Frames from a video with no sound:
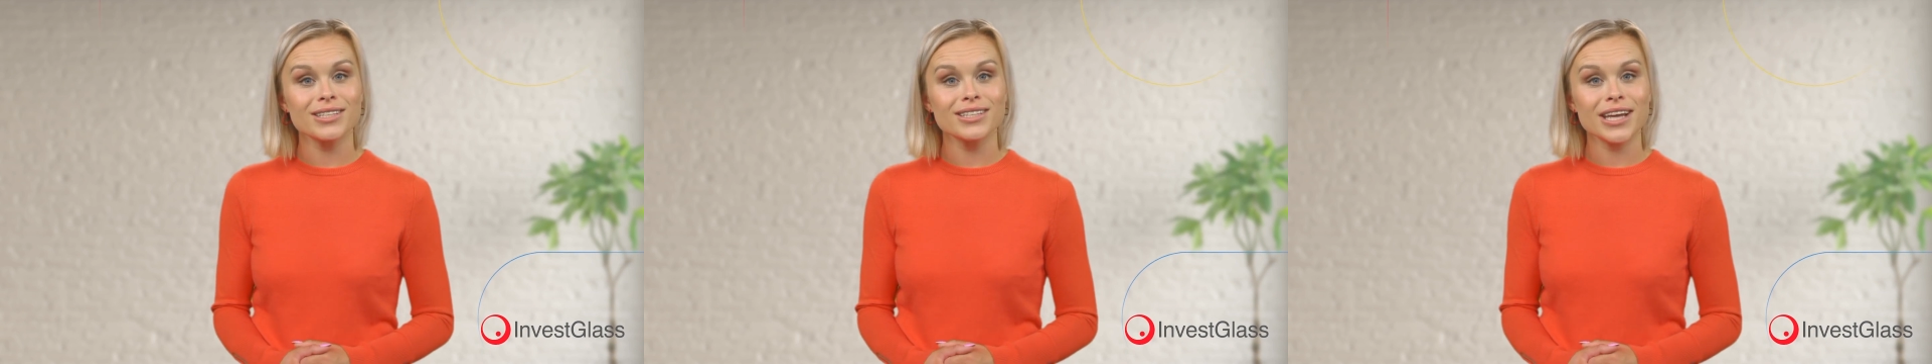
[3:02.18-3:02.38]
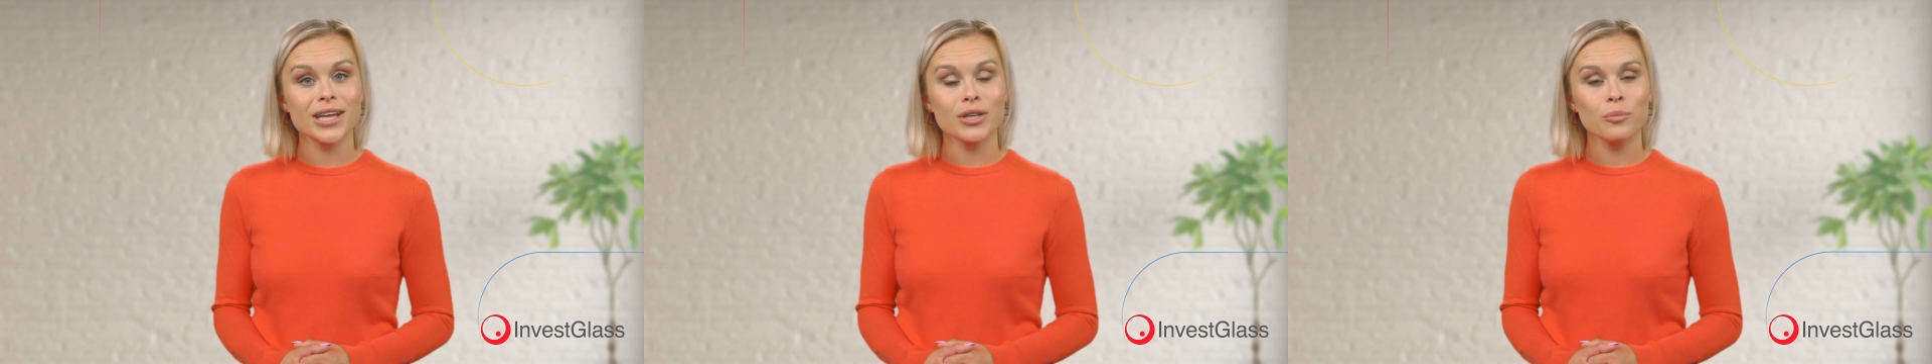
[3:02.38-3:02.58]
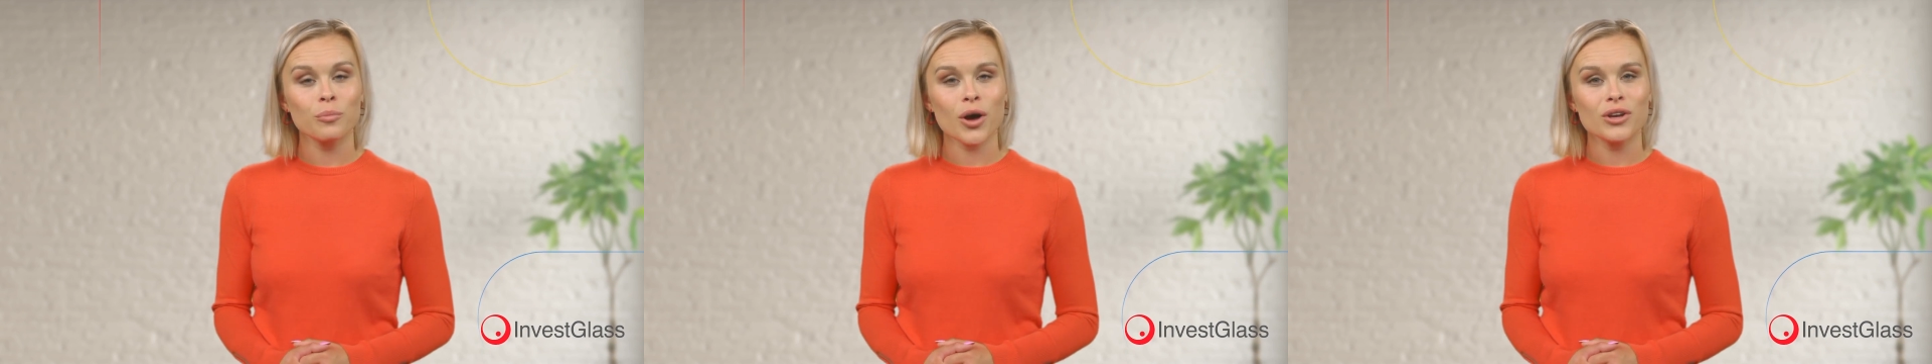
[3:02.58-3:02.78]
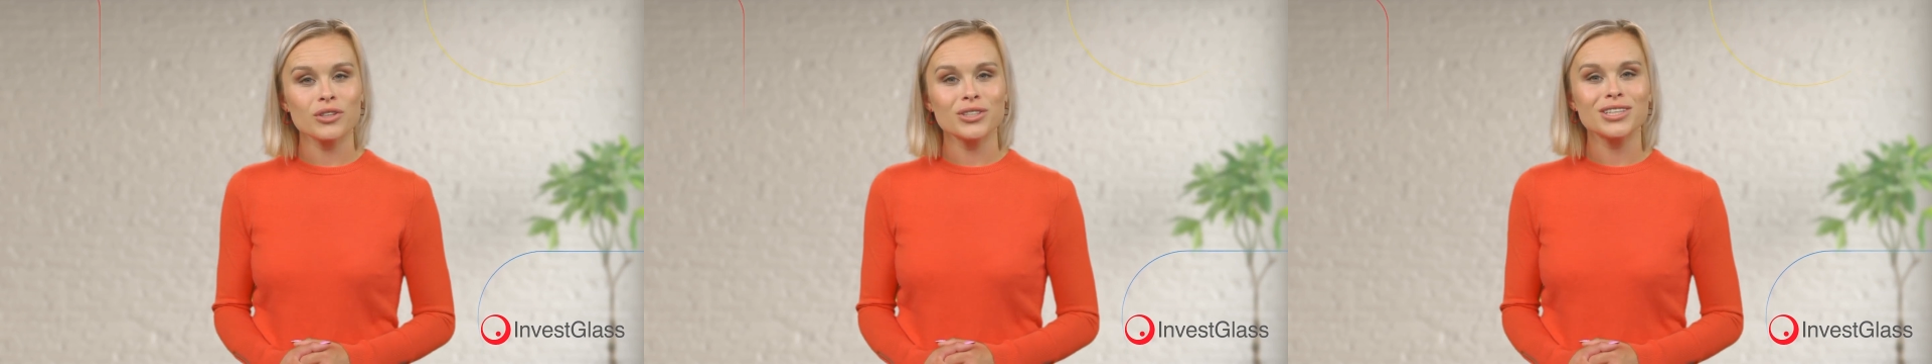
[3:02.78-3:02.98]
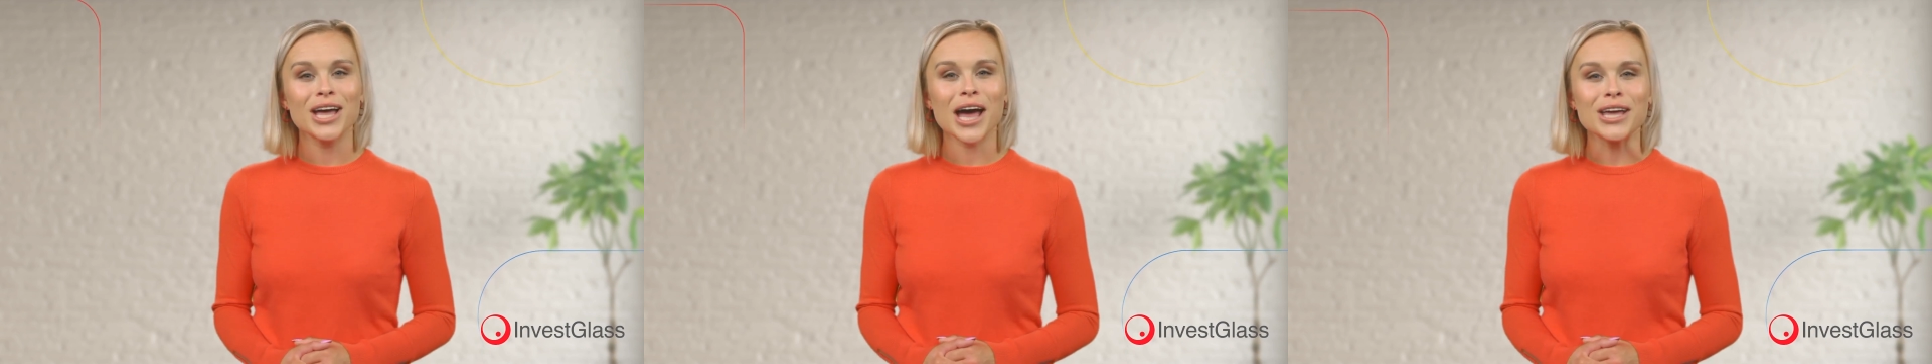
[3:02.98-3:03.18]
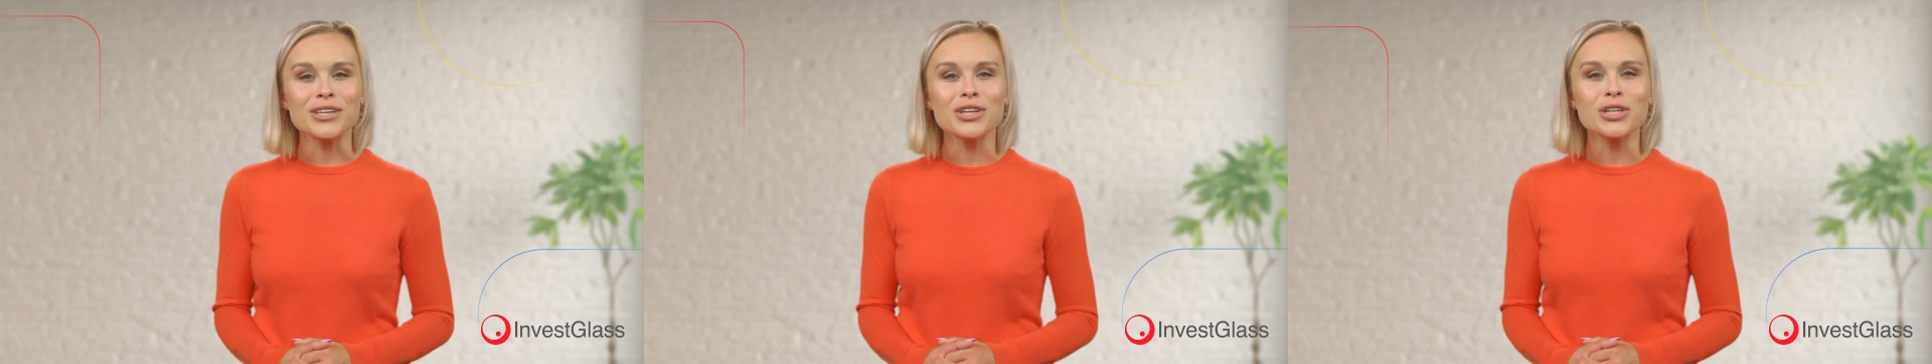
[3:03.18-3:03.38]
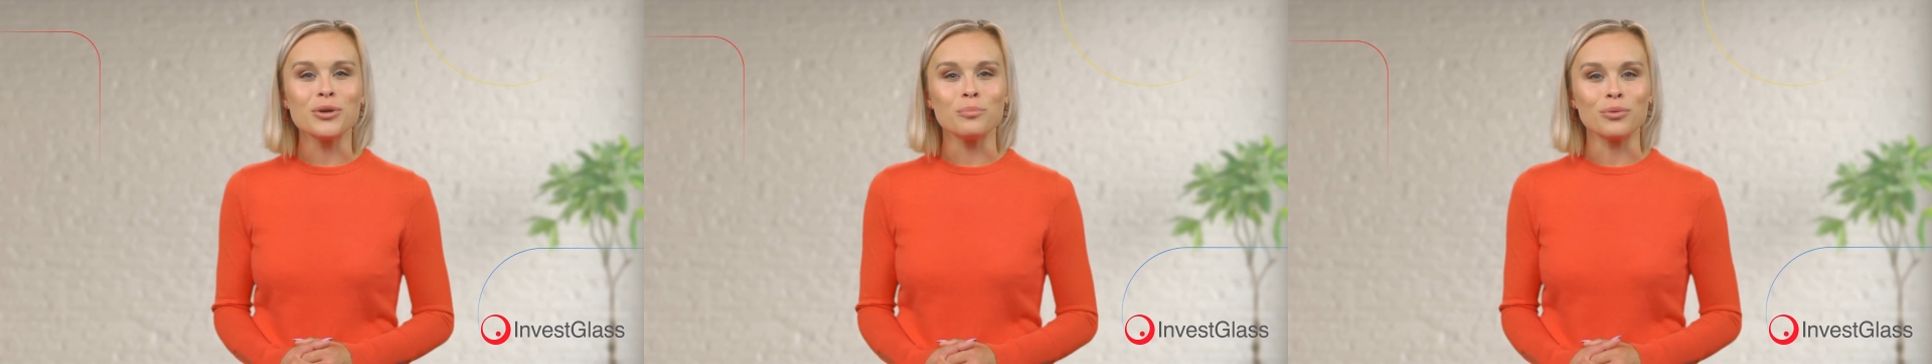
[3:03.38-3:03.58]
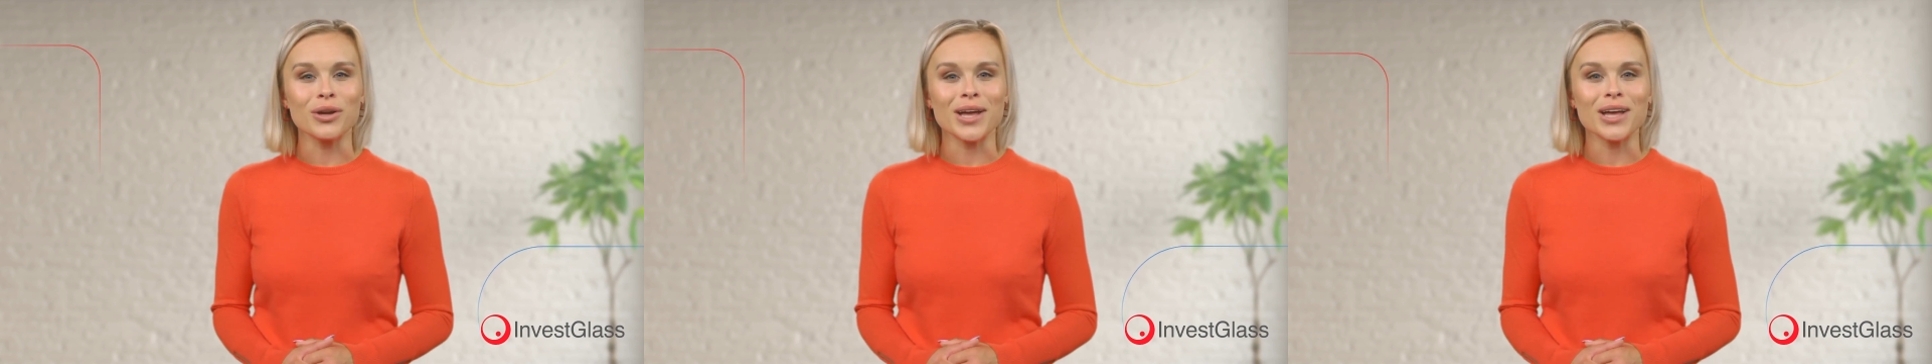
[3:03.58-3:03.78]
take a longer time to
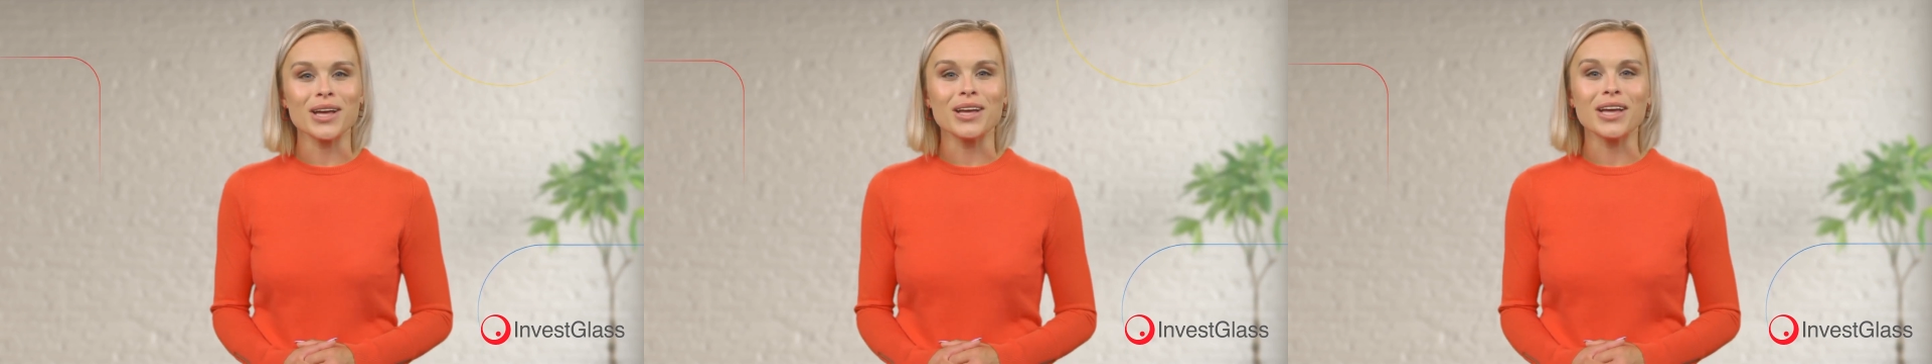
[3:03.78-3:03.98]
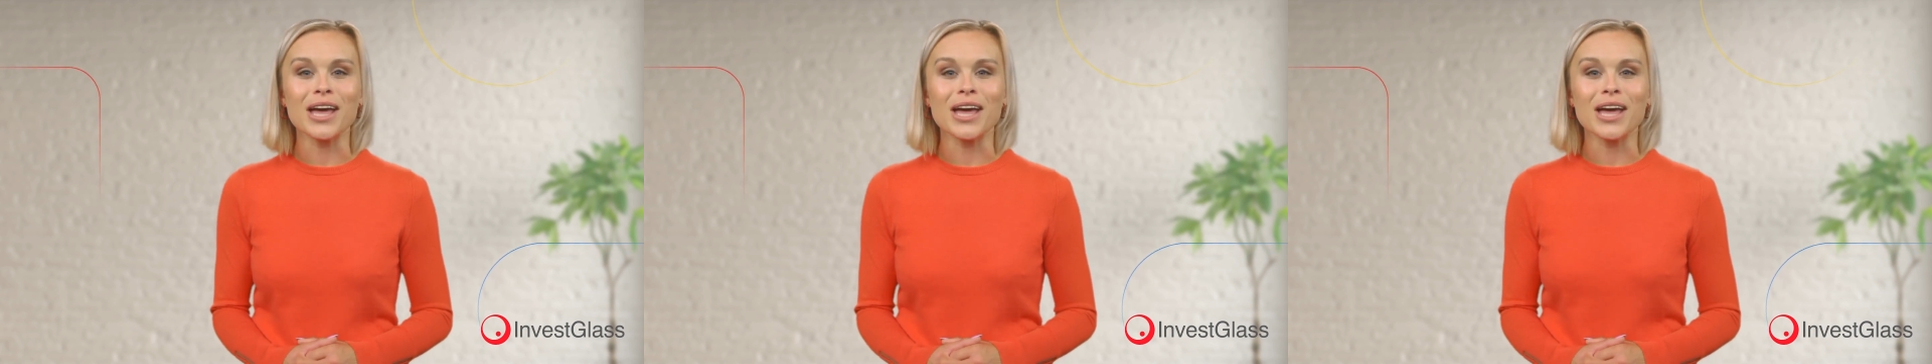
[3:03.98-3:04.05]
complete,